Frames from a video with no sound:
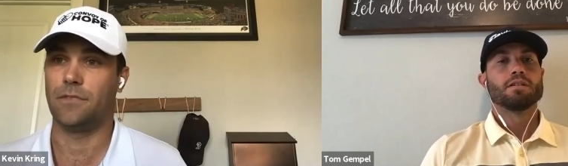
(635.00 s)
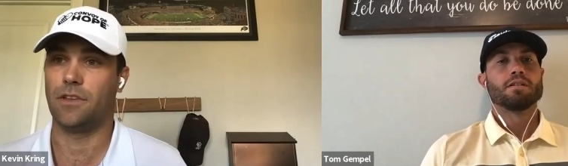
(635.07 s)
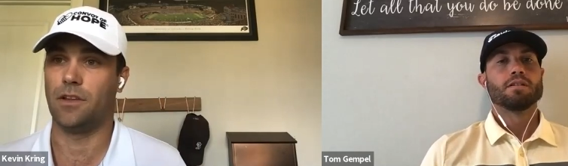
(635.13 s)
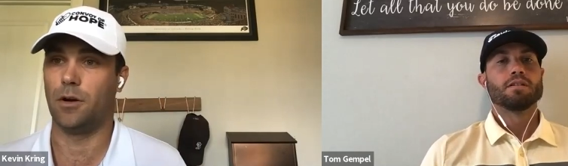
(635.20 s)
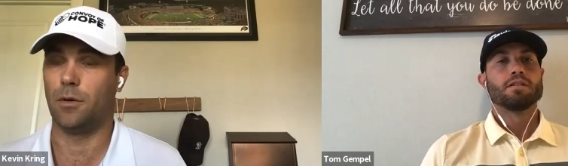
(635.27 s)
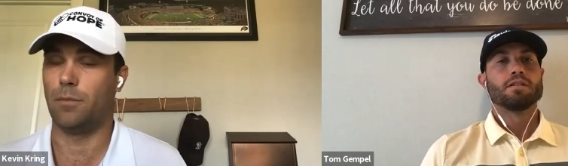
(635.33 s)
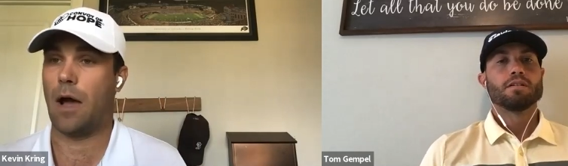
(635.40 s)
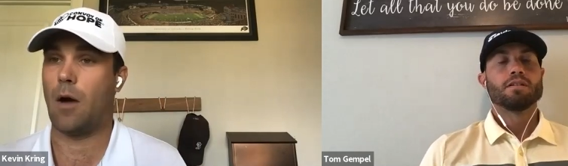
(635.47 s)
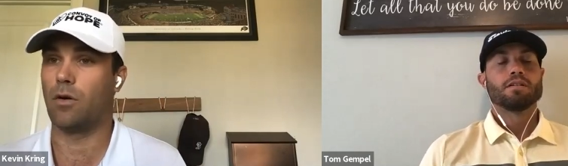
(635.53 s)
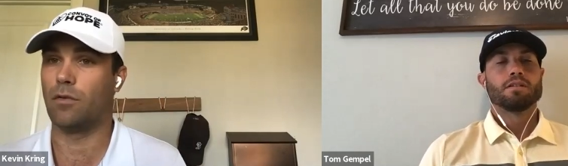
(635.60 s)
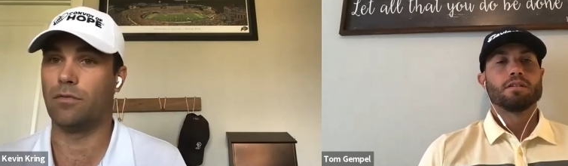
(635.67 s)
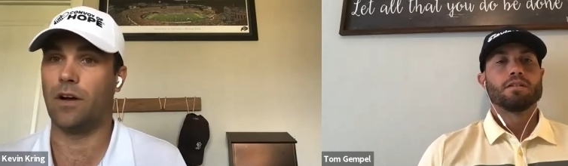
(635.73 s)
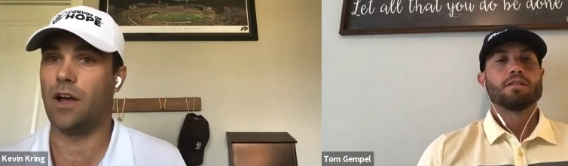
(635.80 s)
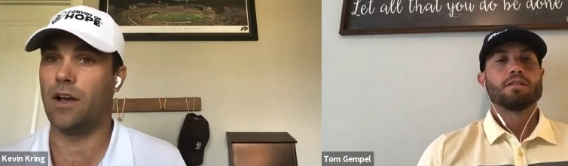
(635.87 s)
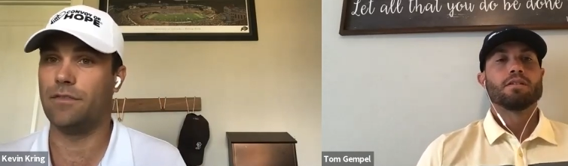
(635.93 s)
Speaker 1: you know power
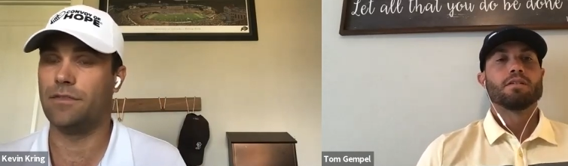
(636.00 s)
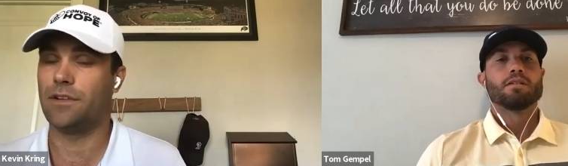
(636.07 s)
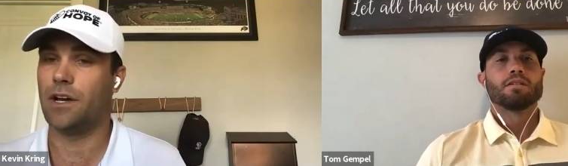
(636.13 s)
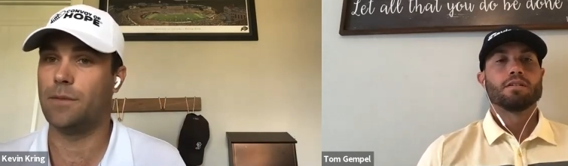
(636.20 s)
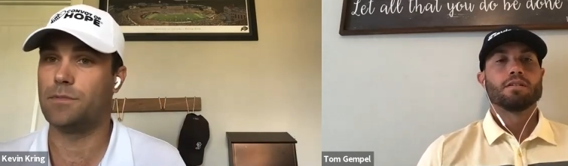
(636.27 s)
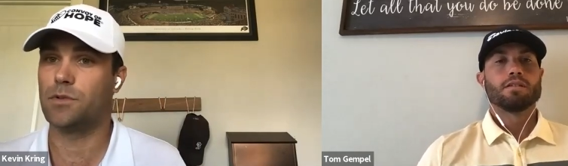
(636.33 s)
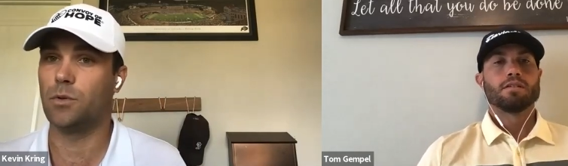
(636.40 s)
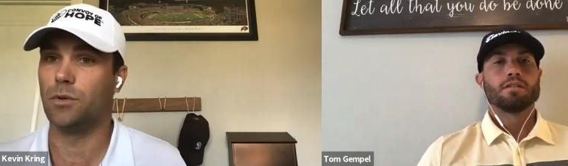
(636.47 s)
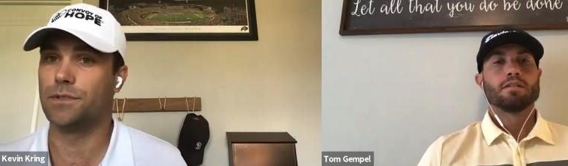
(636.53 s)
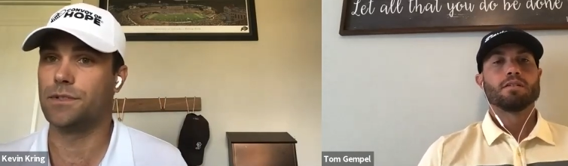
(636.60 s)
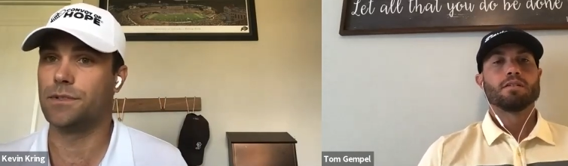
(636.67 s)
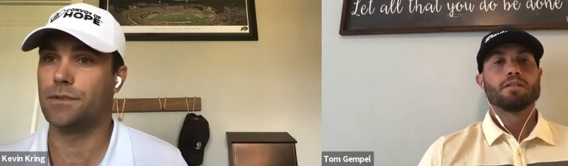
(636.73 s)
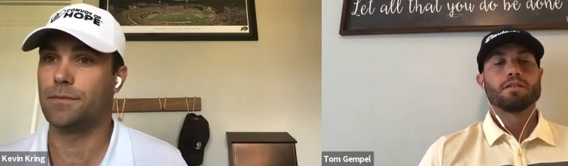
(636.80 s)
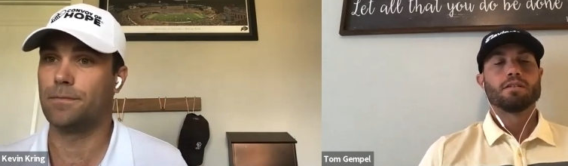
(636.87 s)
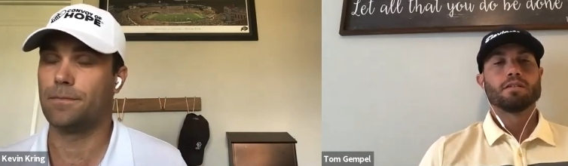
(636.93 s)
five type schools
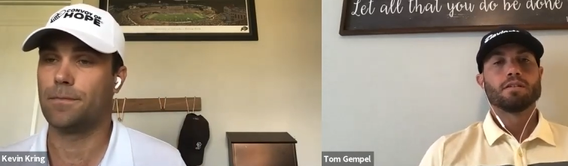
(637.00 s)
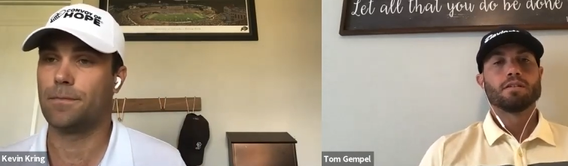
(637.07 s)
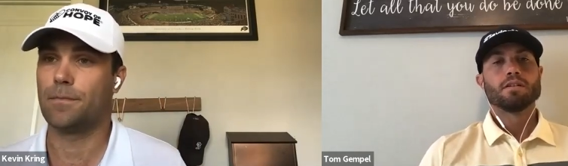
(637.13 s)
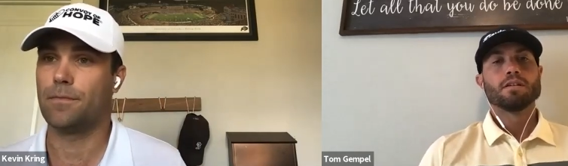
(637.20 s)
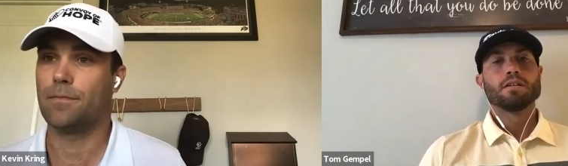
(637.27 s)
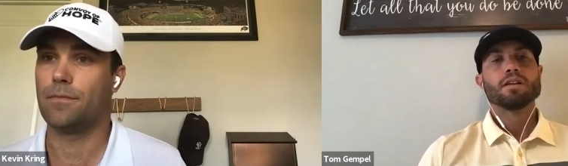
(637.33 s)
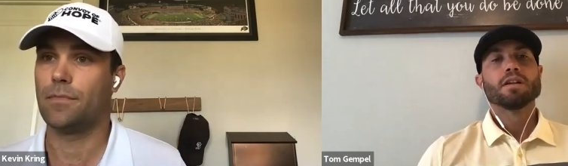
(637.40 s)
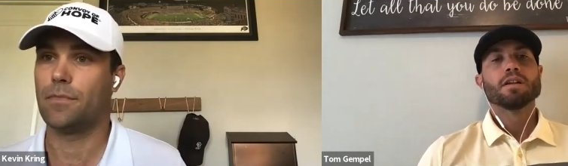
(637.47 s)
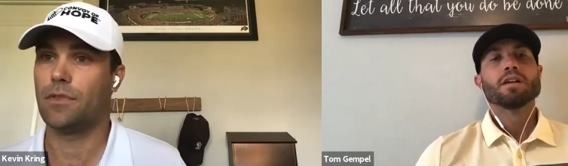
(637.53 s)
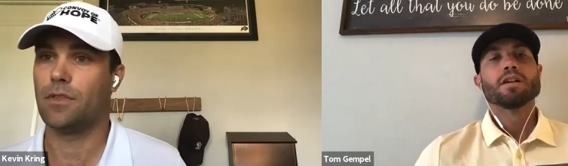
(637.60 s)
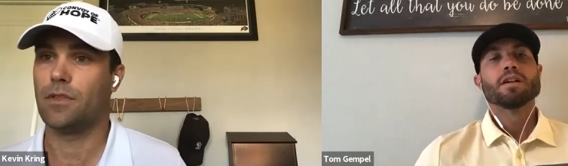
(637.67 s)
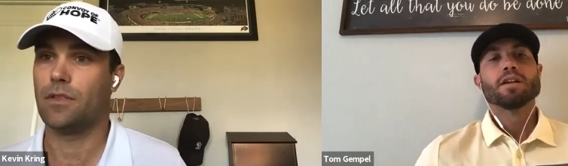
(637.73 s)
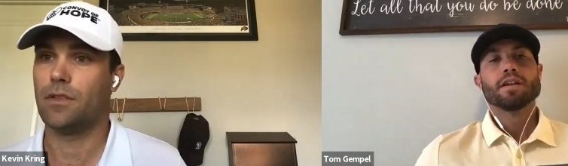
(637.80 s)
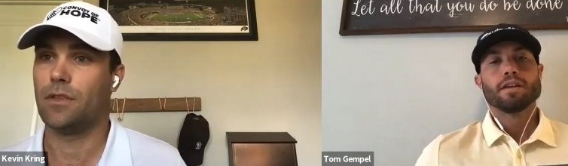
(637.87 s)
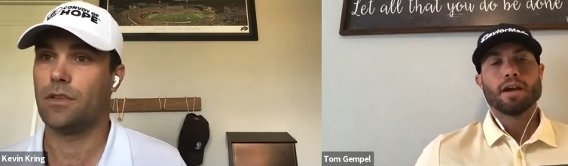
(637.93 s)

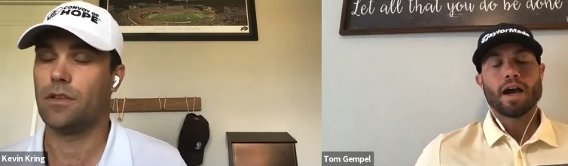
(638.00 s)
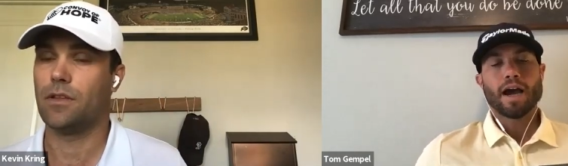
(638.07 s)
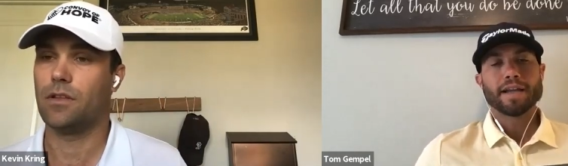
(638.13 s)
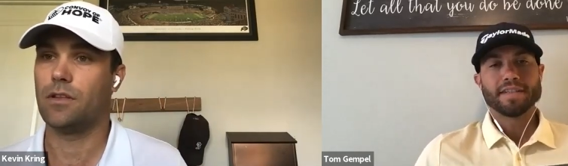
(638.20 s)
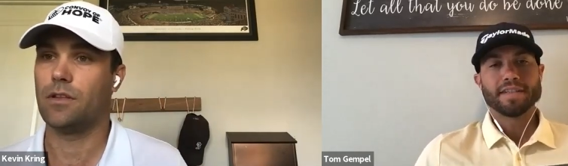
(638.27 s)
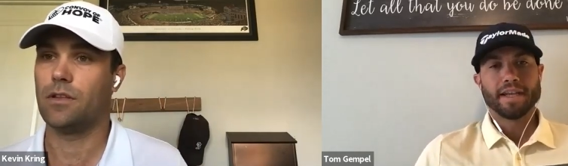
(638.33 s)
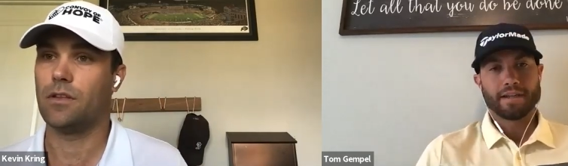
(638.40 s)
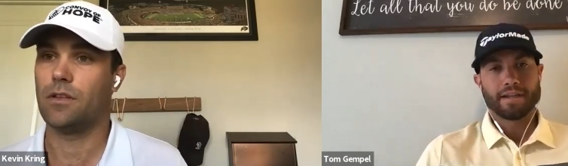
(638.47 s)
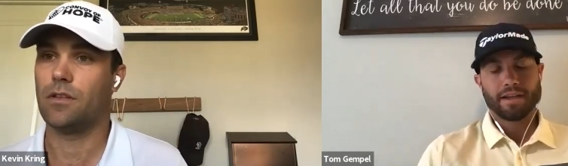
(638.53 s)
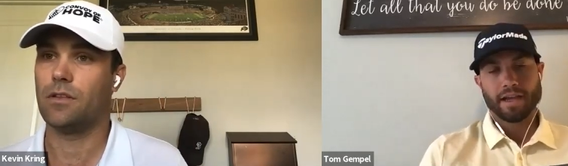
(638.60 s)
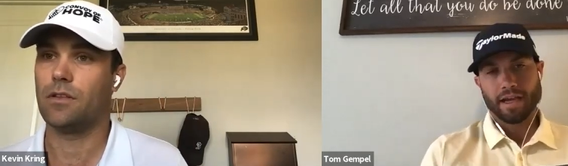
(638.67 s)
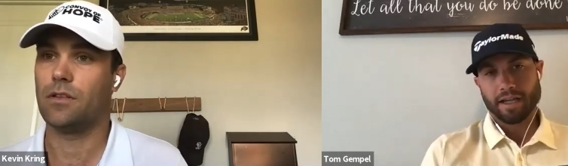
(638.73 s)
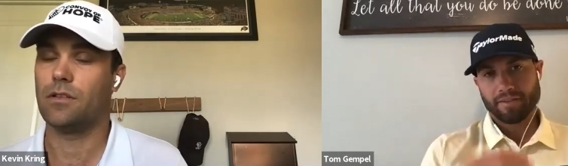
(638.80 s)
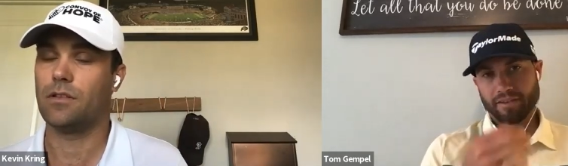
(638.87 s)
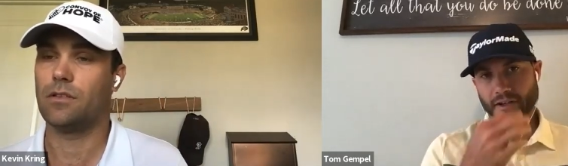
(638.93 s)
Speaker 2: i did
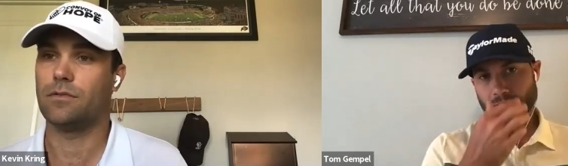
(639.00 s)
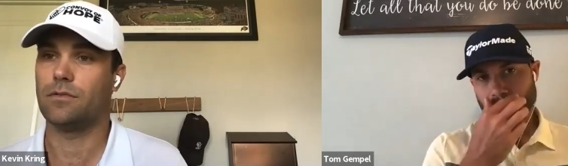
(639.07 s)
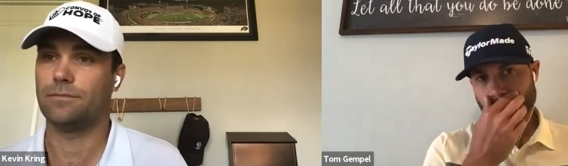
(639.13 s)
yeah so